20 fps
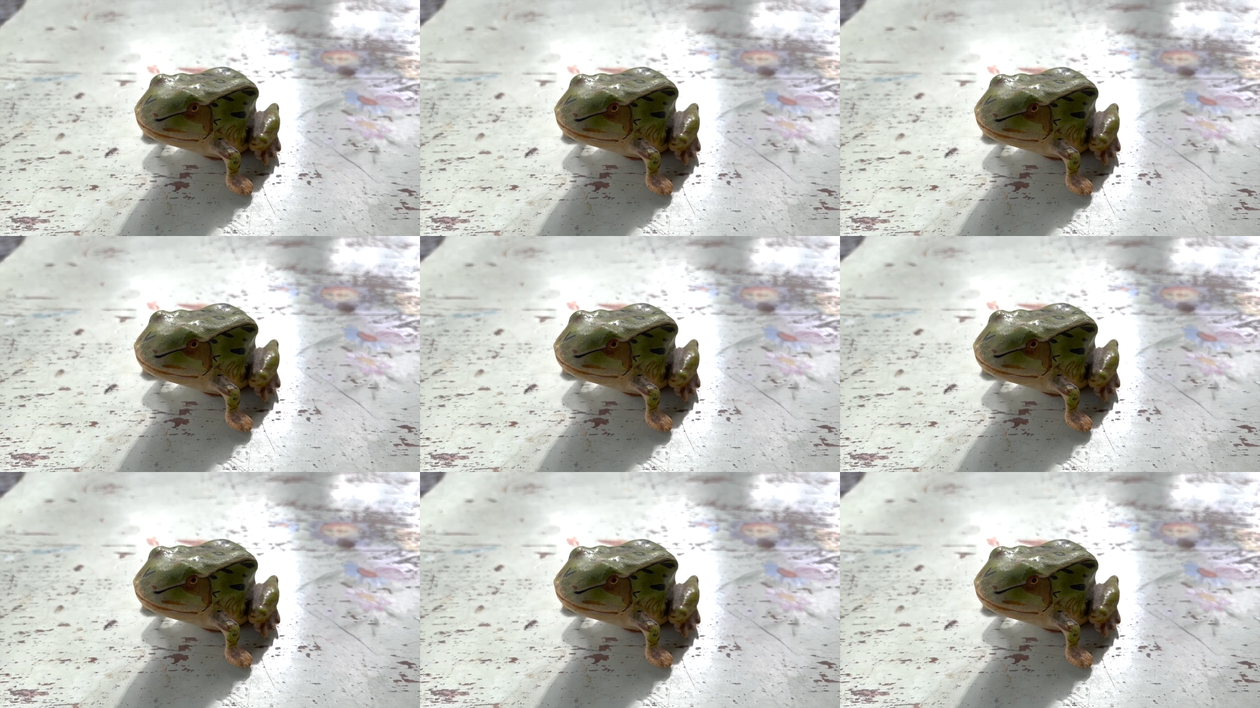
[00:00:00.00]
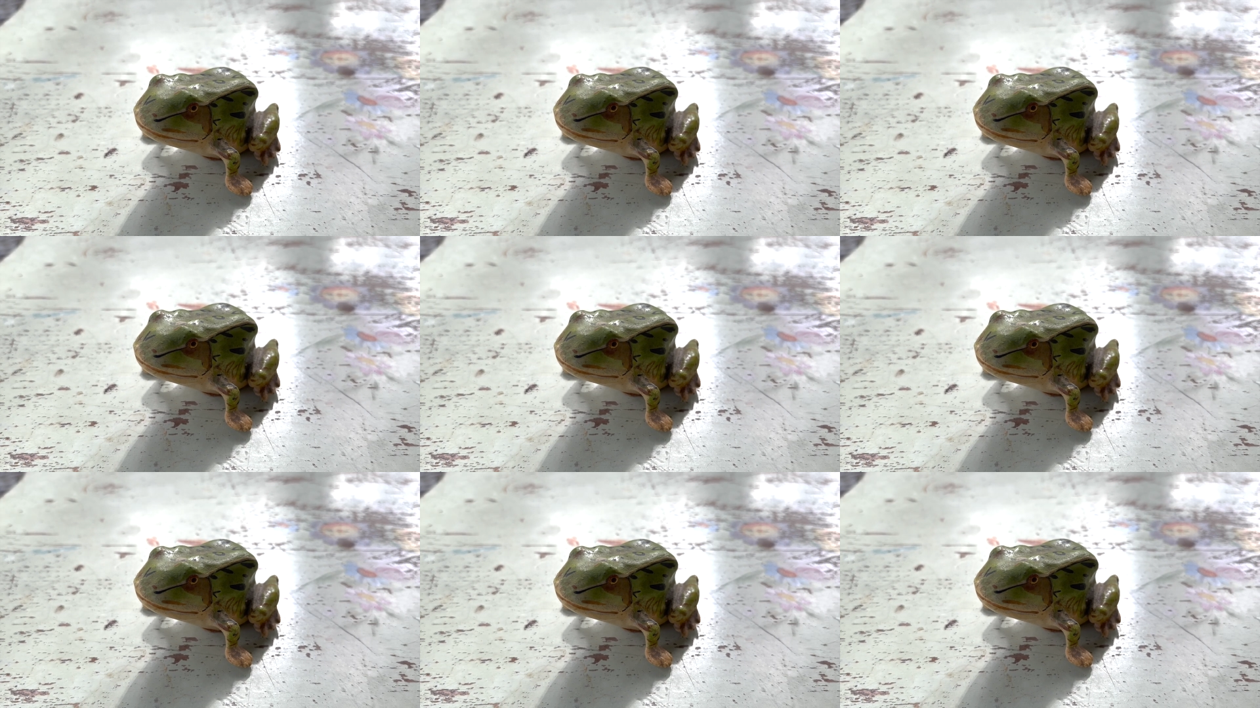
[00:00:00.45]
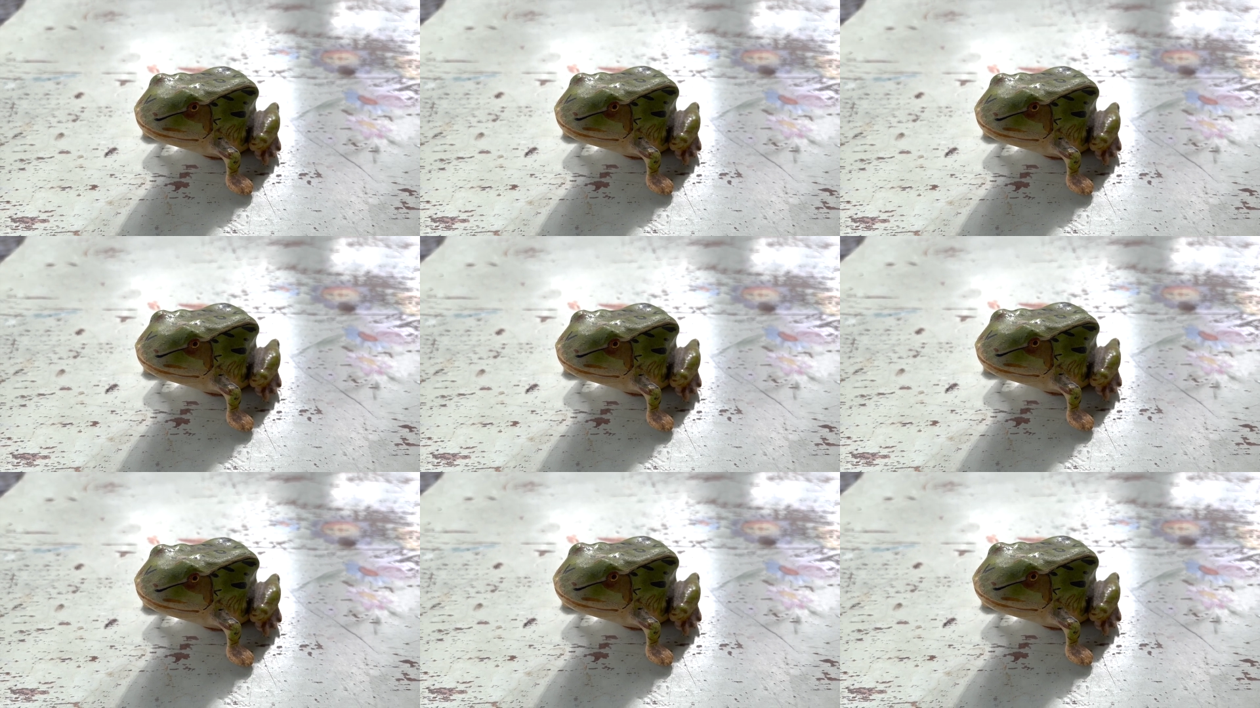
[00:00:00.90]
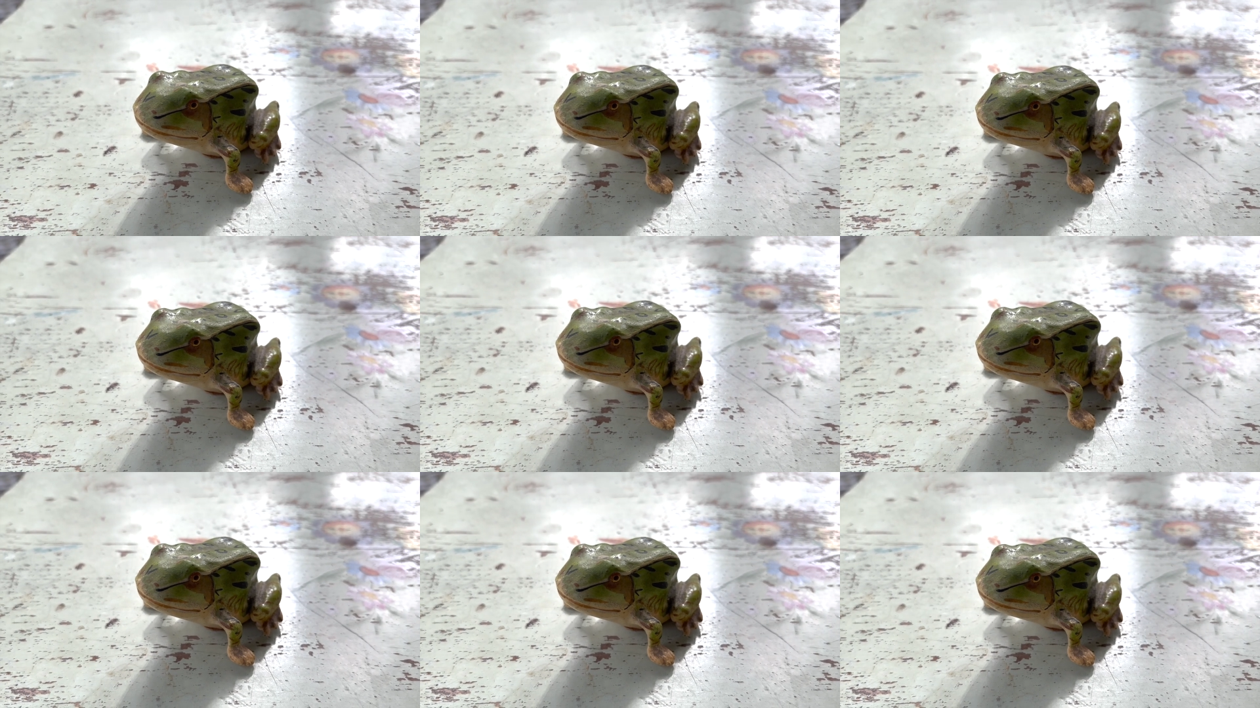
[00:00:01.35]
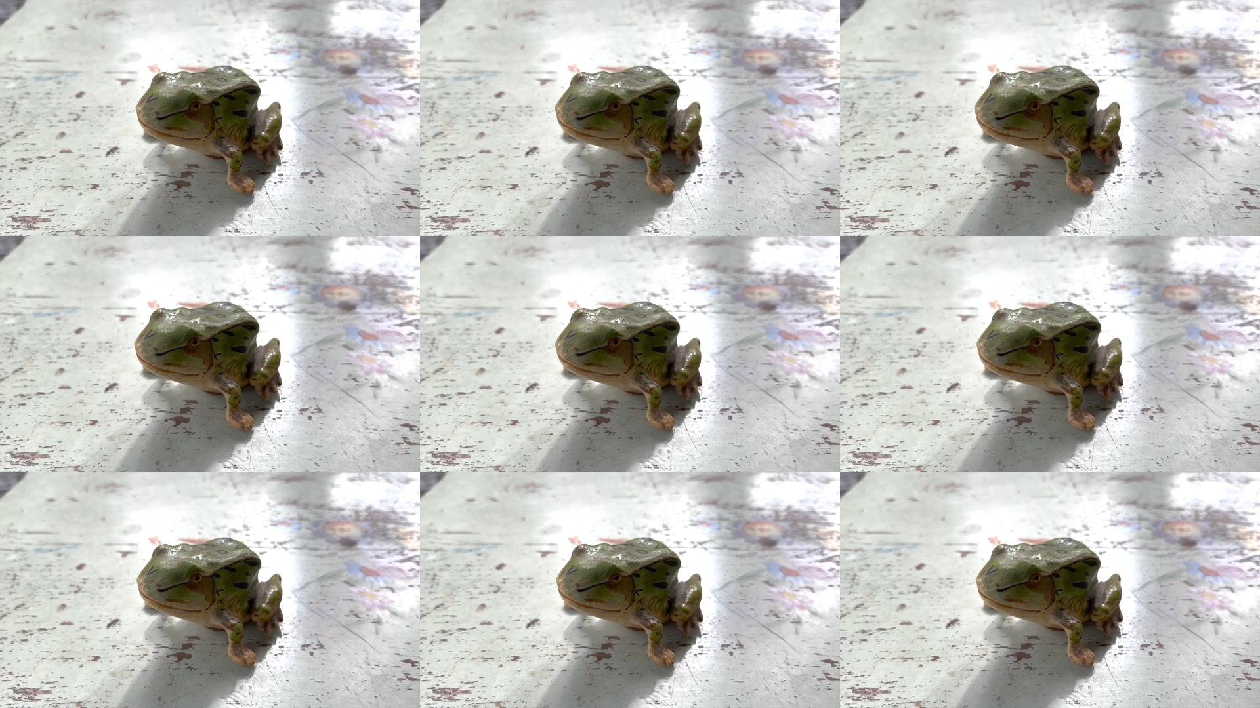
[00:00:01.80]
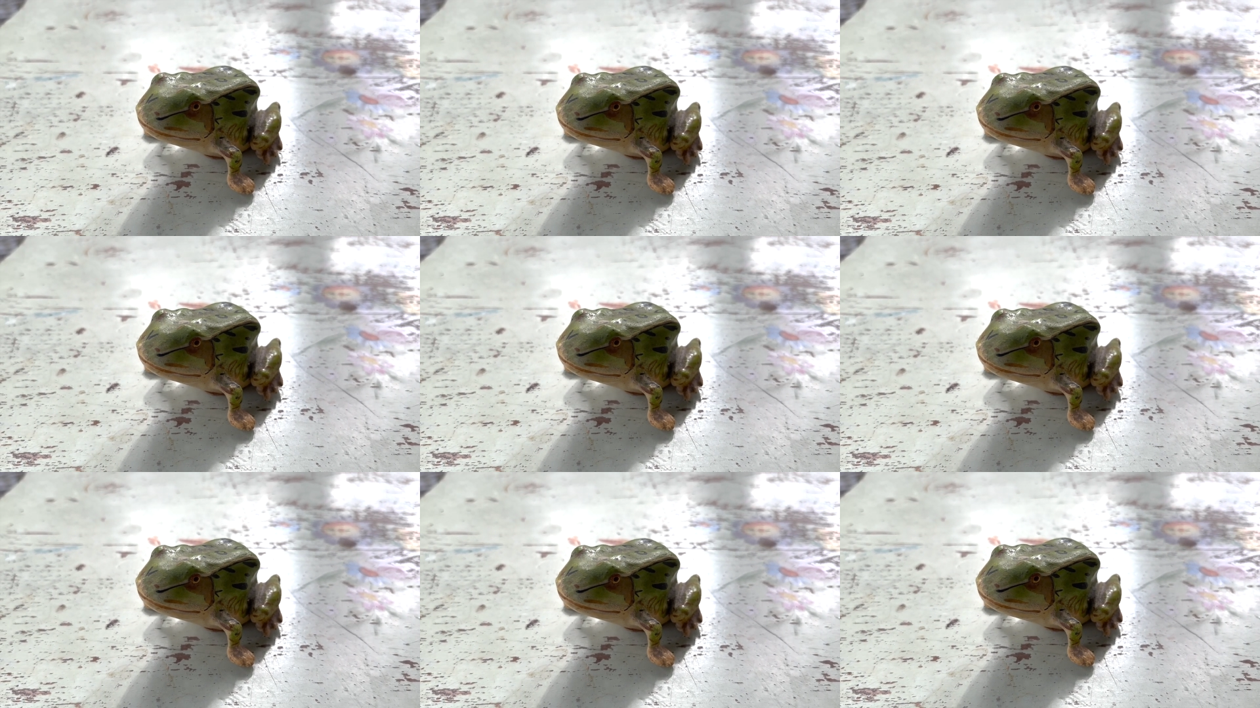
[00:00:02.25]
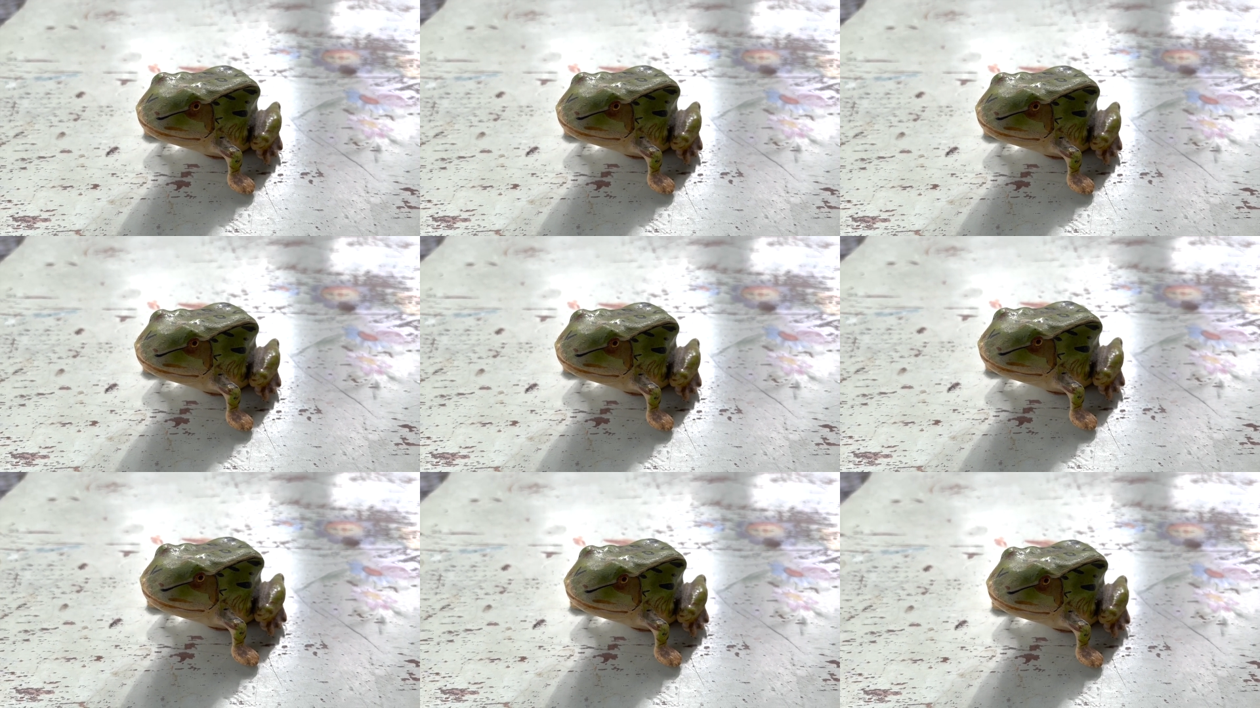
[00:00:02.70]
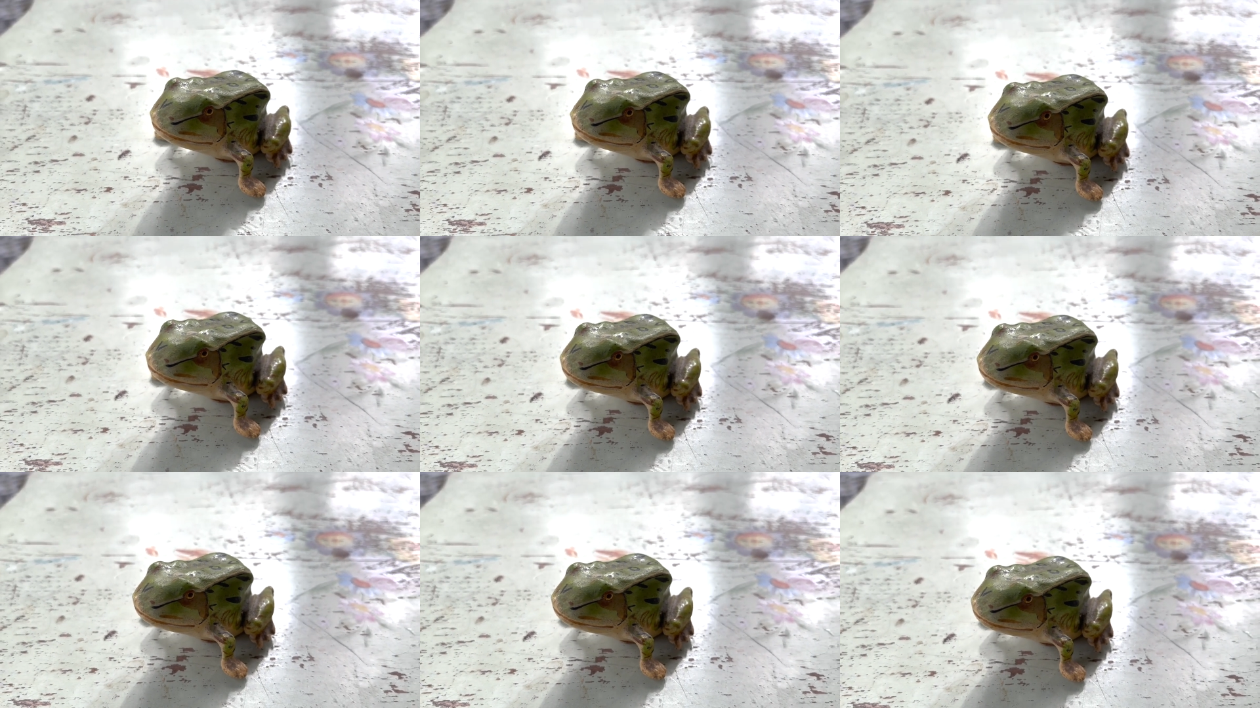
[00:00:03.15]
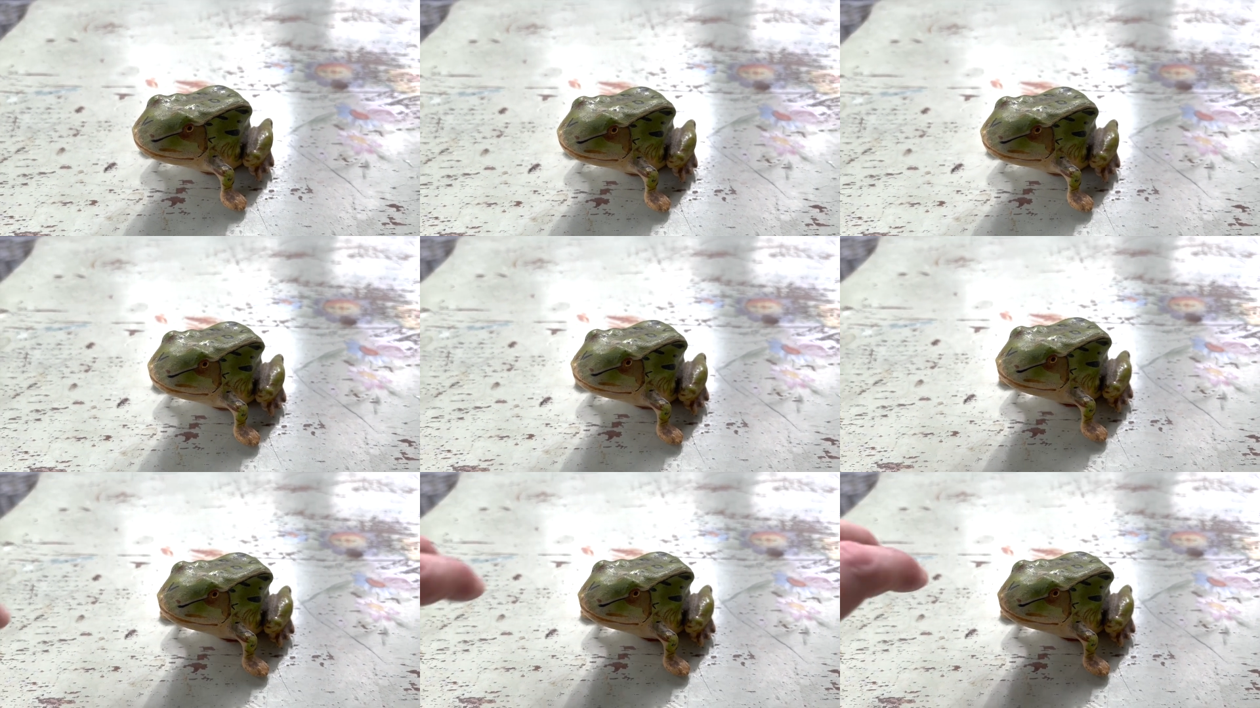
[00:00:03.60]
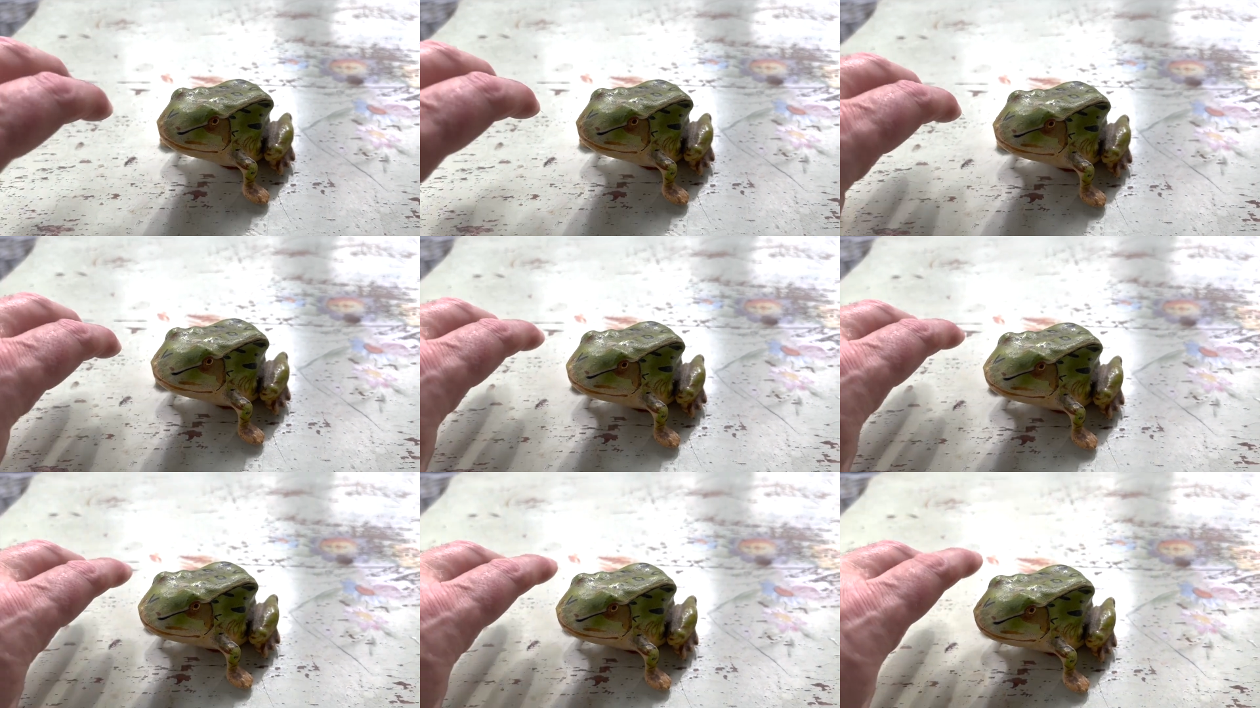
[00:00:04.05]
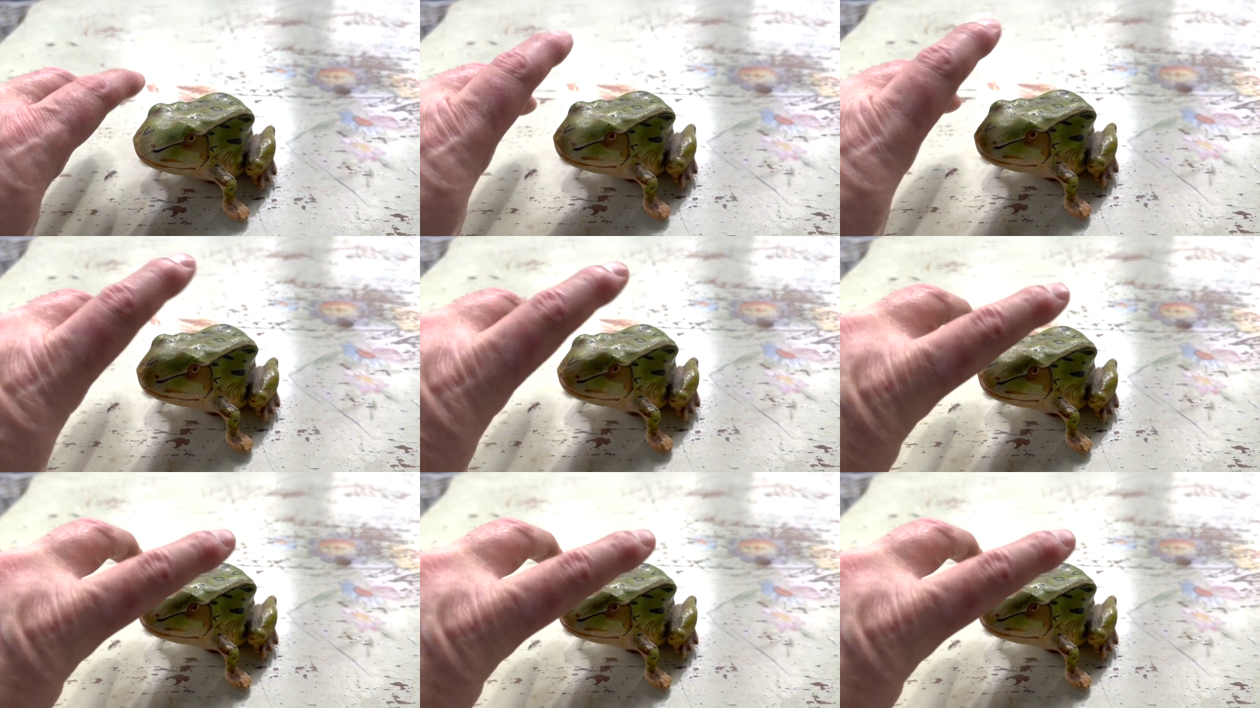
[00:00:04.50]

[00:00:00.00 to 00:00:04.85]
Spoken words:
[unreadable: no face in view]